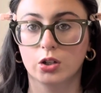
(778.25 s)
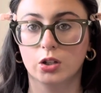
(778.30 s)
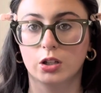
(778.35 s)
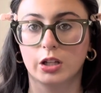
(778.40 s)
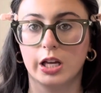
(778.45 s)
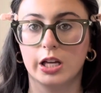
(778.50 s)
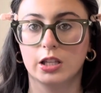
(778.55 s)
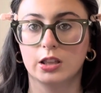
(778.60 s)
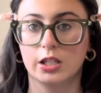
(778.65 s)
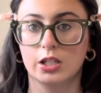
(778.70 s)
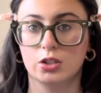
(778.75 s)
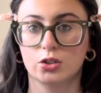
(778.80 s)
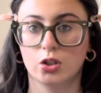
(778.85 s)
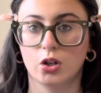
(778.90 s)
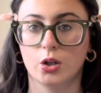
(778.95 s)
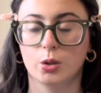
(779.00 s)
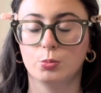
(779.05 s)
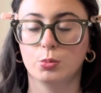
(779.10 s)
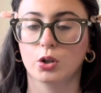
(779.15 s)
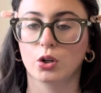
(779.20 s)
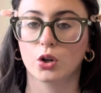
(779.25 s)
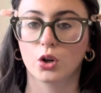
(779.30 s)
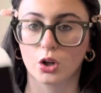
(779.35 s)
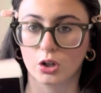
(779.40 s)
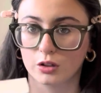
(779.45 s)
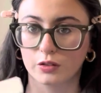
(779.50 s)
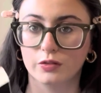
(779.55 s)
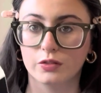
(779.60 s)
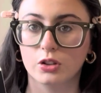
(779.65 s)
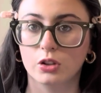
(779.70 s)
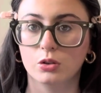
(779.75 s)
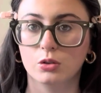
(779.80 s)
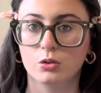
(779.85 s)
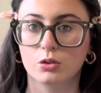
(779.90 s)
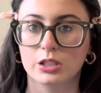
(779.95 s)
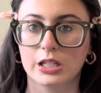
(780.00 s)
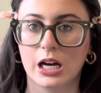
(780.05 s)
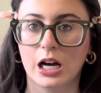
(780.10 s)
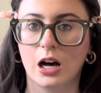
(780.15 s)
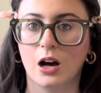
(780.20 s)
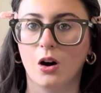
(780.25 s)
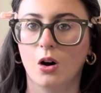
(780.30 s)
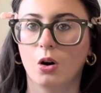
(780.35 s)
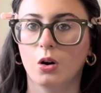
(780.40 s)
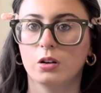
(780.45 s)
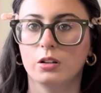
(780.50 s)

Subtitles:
like they started to put curfews out.